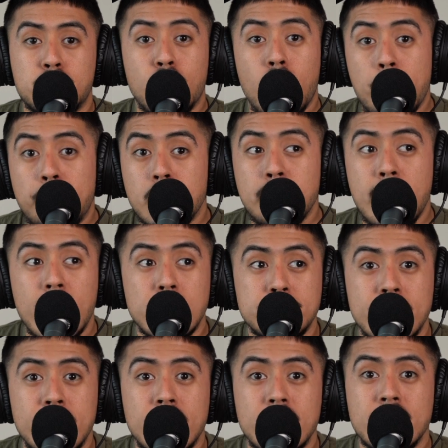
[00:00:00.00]
property
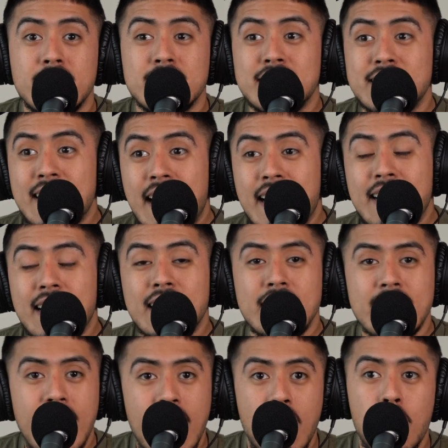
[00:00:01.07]
management does not
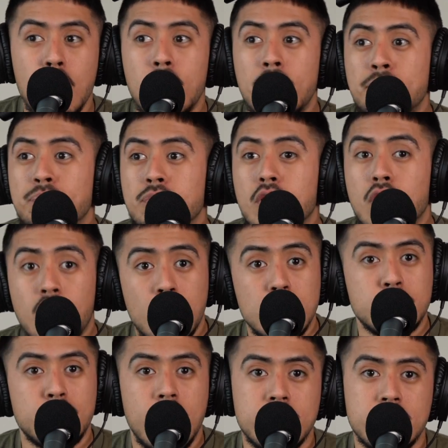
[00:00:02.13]
allow
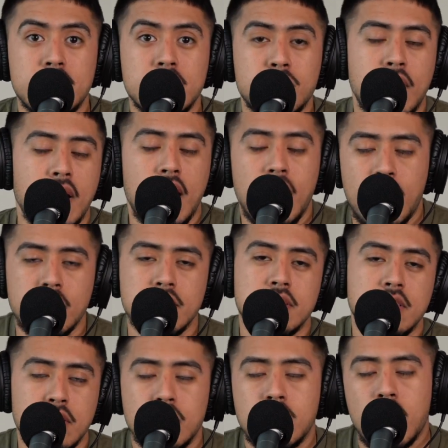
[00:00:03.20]
contractors, right?
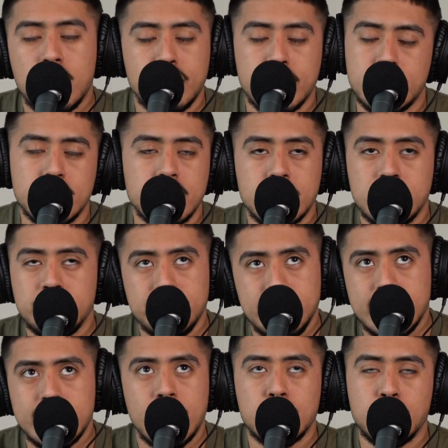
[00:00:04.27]
Contractors,
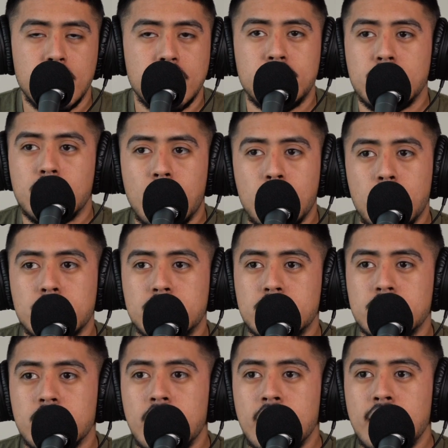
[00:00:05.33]
detailers, whatever, car
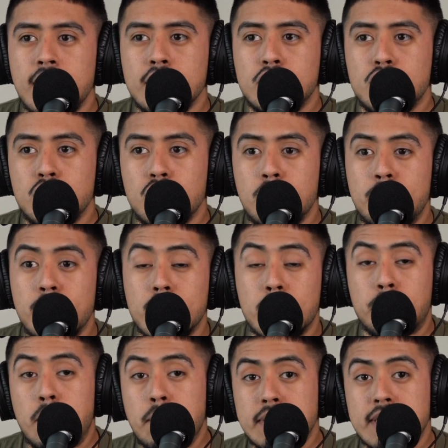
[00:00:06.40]
washers, to be on the
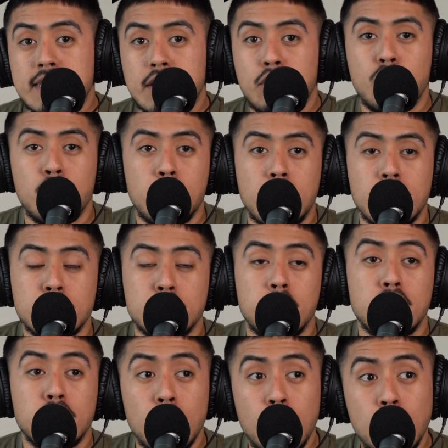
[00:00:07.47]
premises and do the work. So
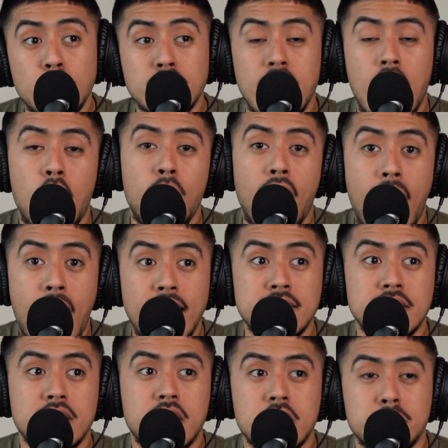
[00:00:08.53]
with those, I'll
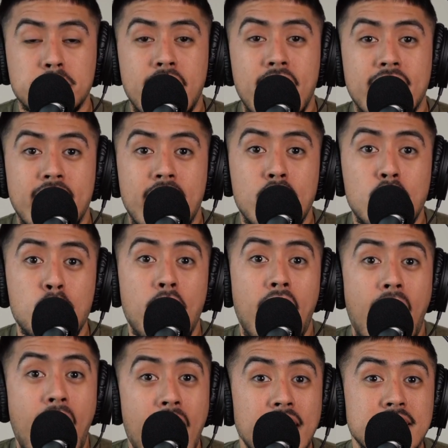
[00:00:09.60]
ask the customer, hey, can you
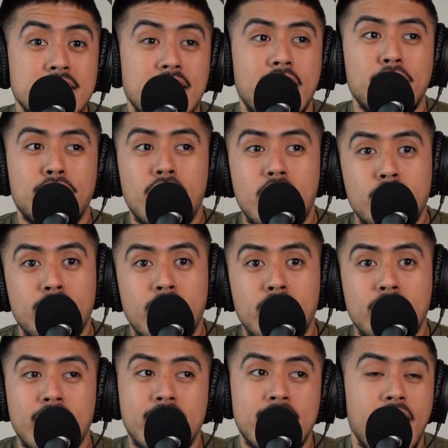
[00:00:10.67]
ask and verify,
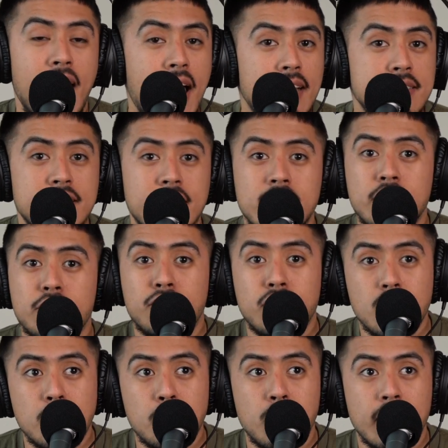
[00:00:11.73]
or can you ask and
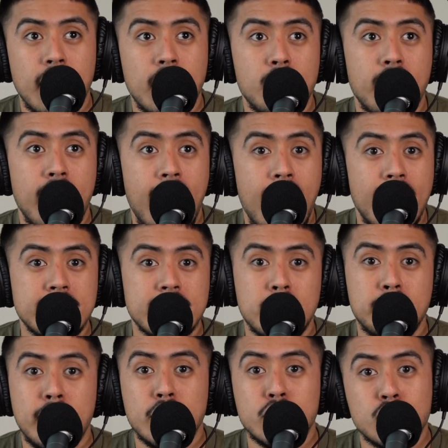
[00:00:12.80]
confirm, or can you ask and
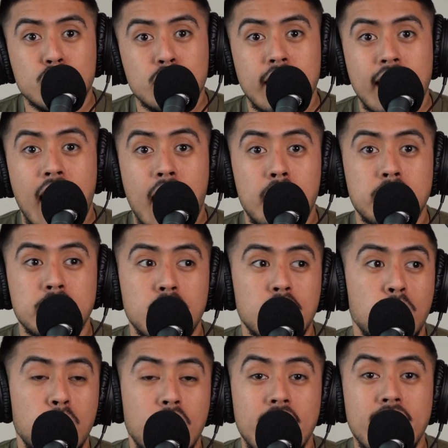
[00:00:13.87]
make sure that
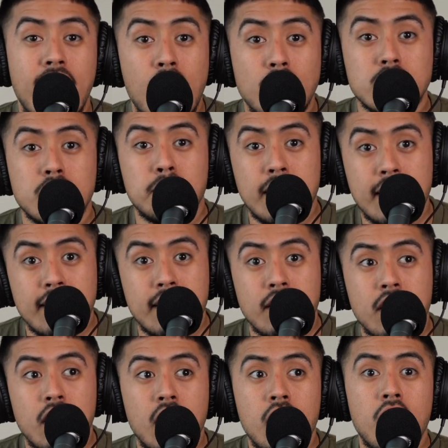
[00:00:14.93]
we're allowed to be
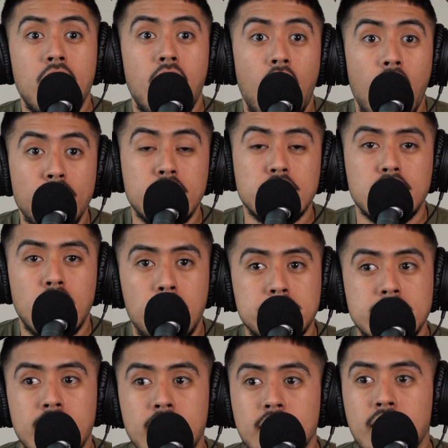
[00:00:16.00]
there on the job
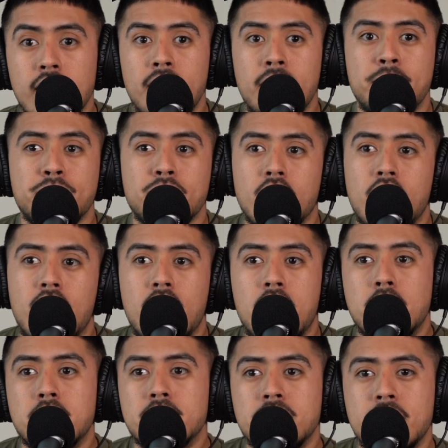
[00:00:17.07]
site?
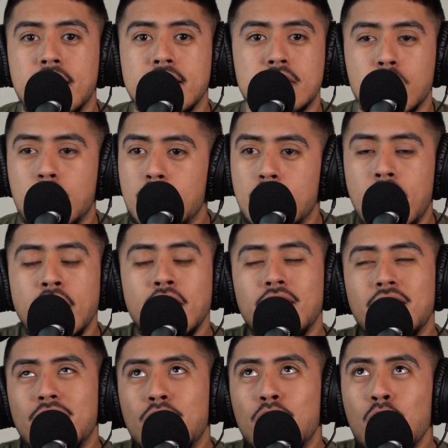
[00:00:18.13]
And
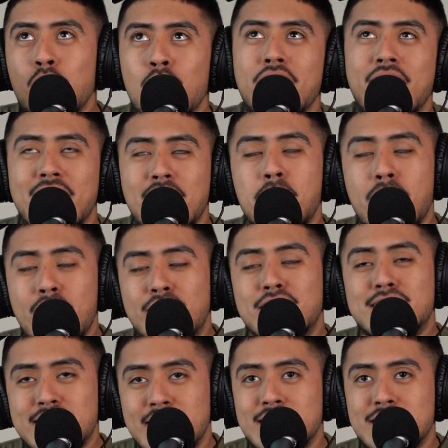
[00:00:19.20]
you'll get a better
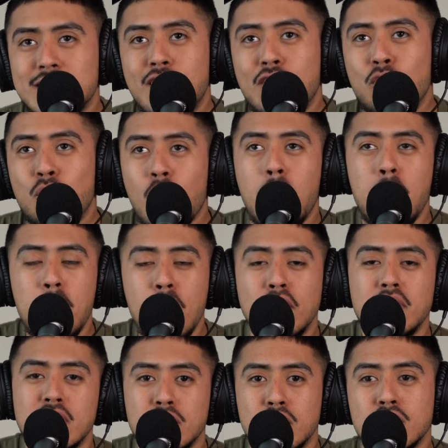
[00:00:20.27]
sense of what
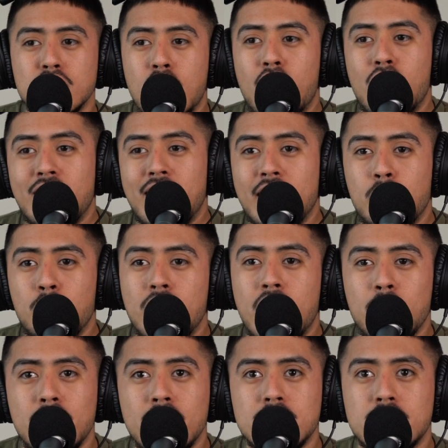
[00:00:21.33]
buildings those are. Like when I
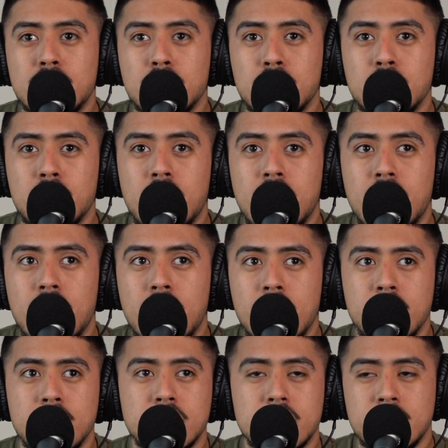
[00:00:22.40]
went to,
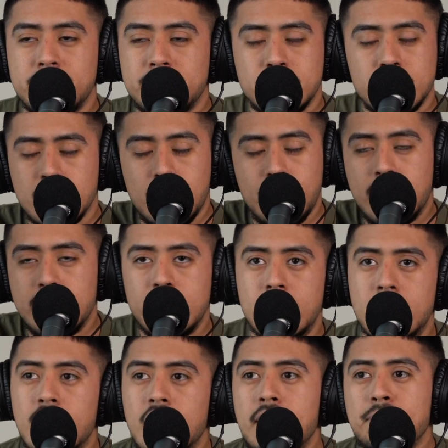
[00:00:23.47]
it was around
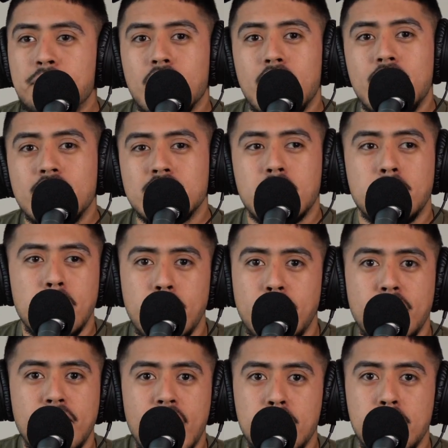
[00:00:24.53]
here. It was a
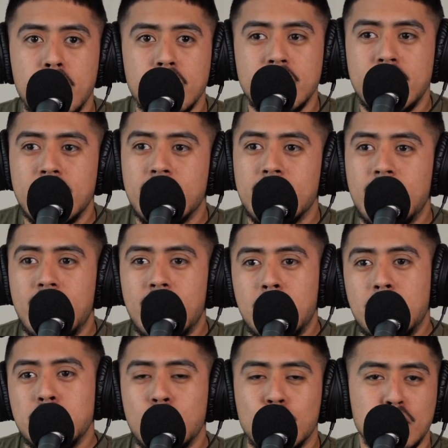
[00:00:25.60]
BBVA building,
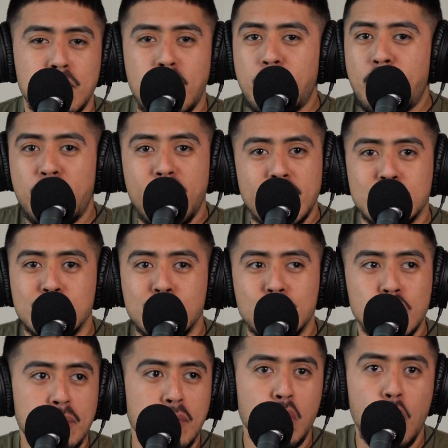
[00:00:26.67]
super professional,
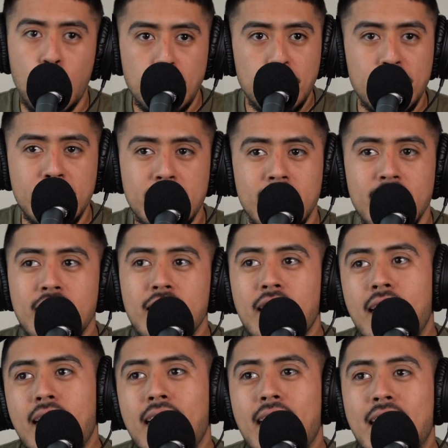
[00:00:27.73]
super corporate.
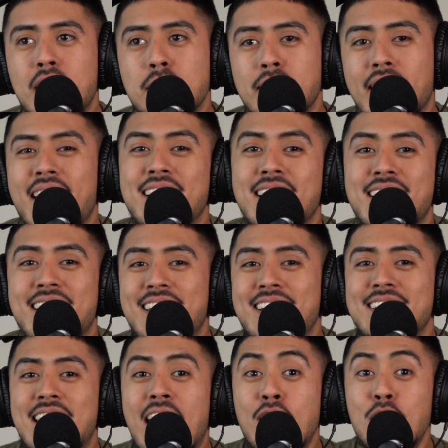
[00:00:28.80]
And I'm like, hey, like,
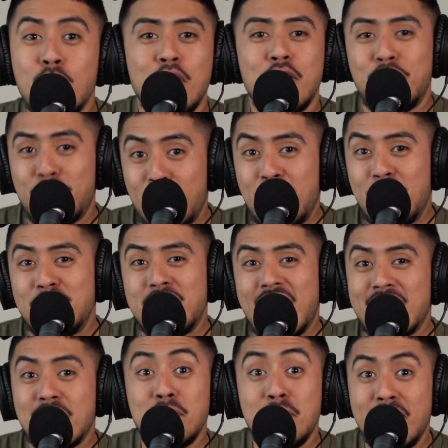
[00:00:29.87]
can you confirm that
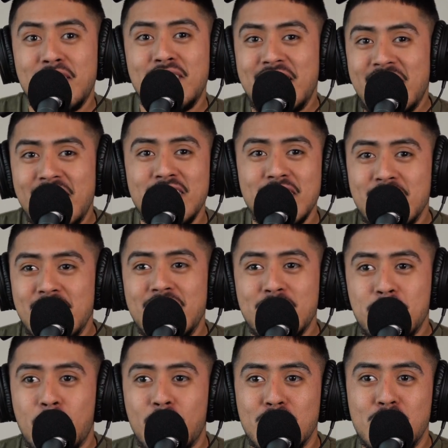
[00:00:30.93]
I can be there in the
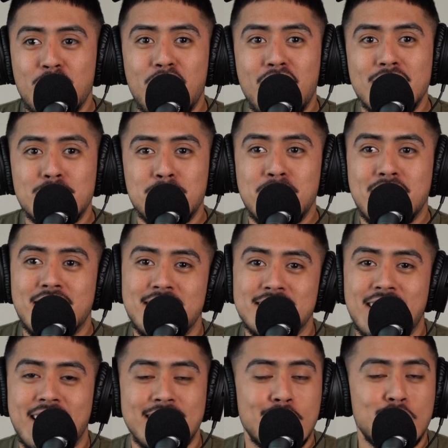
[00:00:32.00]
parking garage? Because
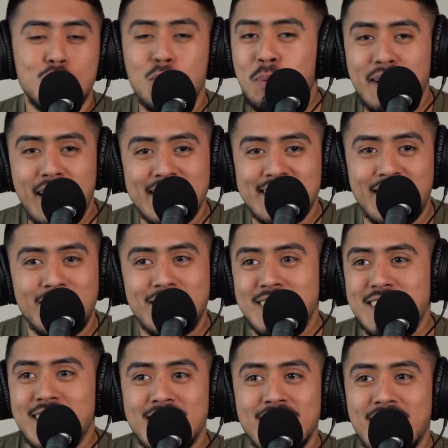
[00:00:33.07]
like, it's a super nice
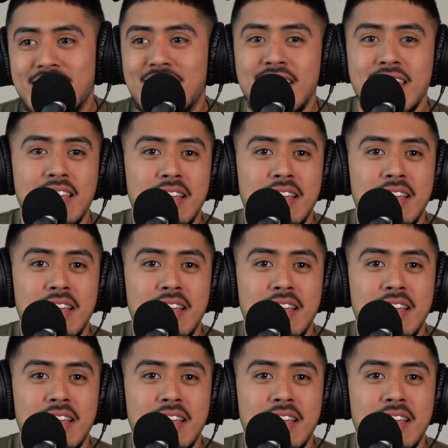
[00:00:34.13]
area, like,